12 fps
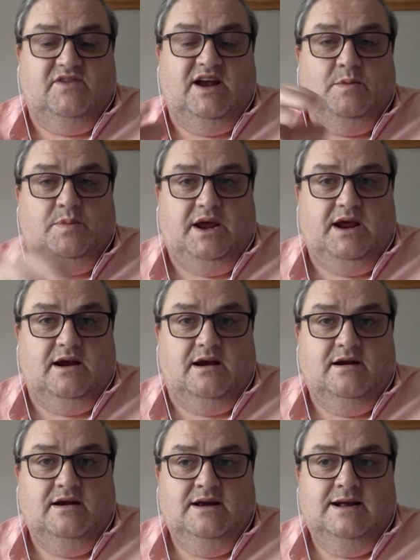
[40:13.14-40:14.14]
develop
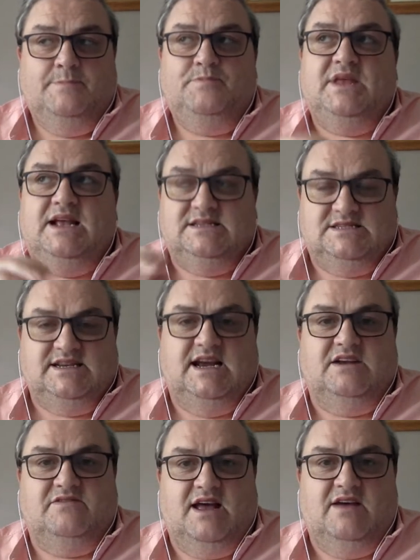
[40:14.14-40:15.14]
here
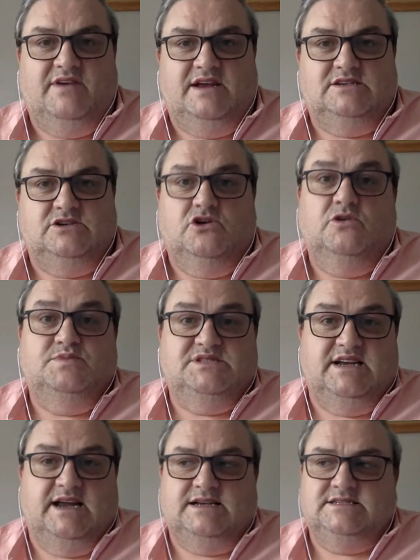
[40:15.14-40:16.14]
instead of having to up
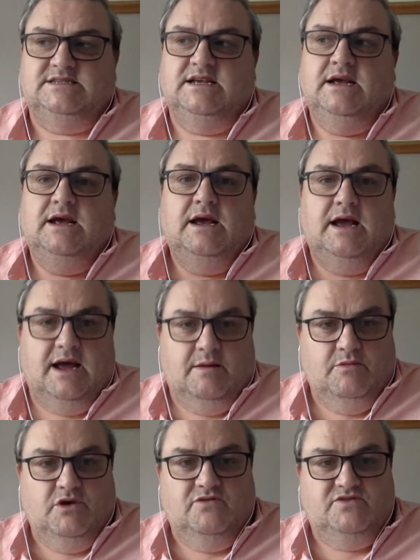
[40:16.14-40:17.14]
sticks
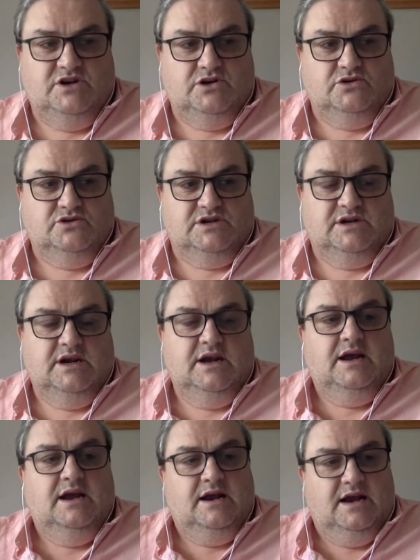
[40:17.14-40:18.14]
and move to London,
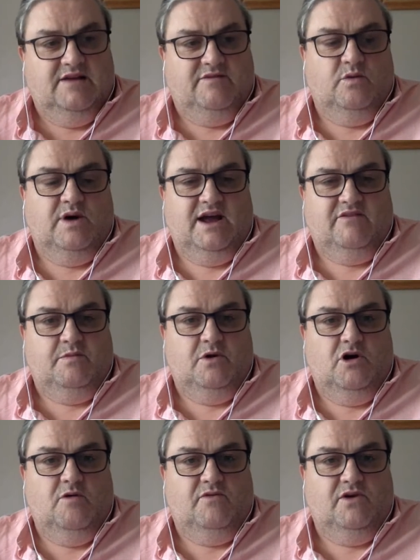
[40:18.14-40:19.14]
live away from
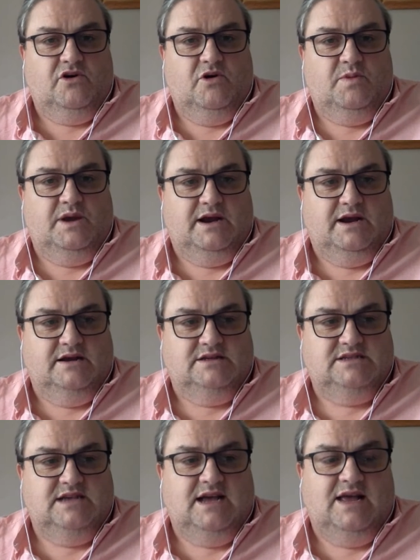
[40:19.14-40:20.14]
home for a couple of
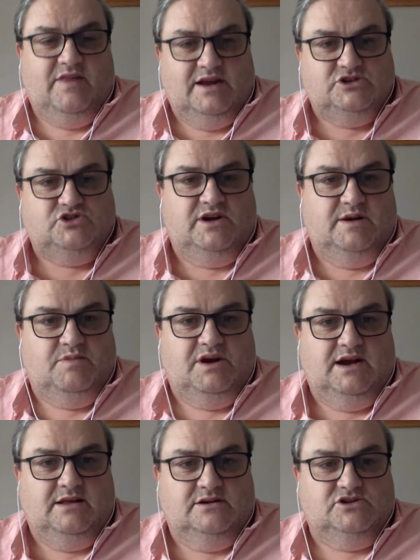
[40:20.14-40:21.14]
years, and then try and
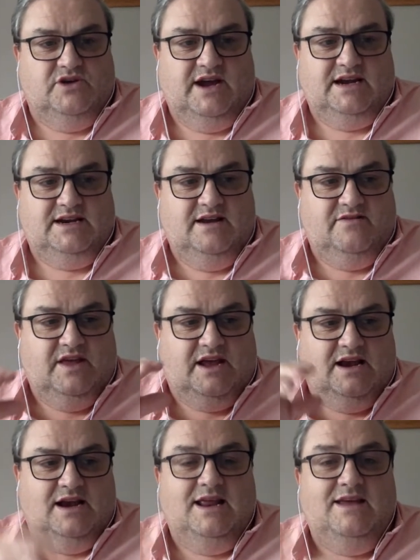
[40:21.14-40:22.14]
ply their trade. If they
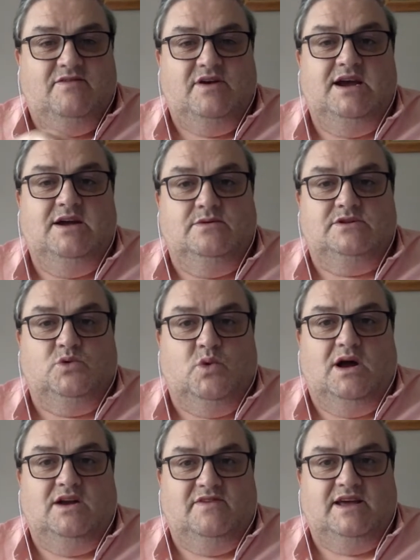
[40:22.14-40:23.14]
can leave here with the
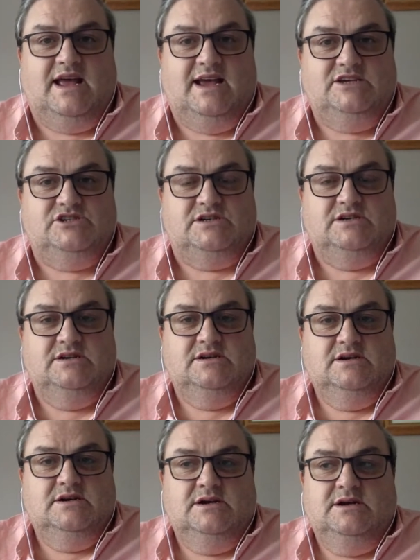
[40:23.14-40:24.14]
qualification
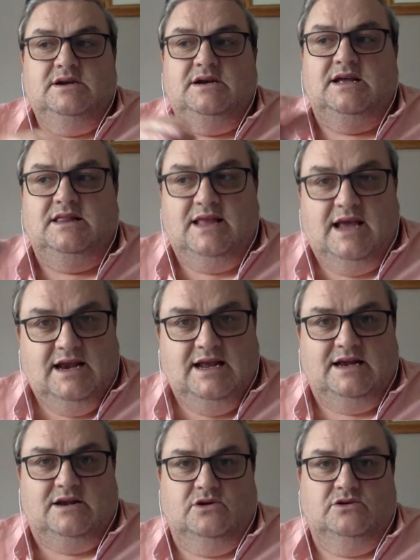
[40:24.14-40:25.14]
and then
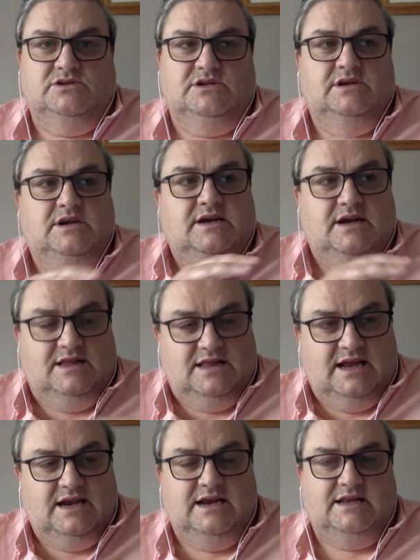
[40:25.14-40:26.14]
hit London and
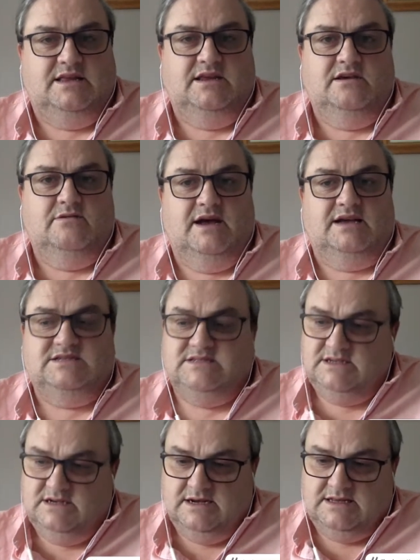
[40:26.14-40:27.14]
then hit the
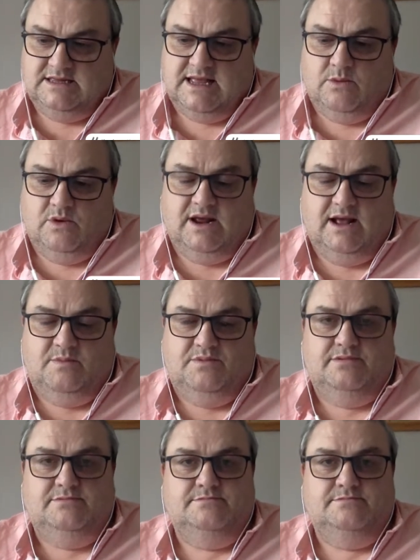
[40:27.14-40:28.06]
US, that would help.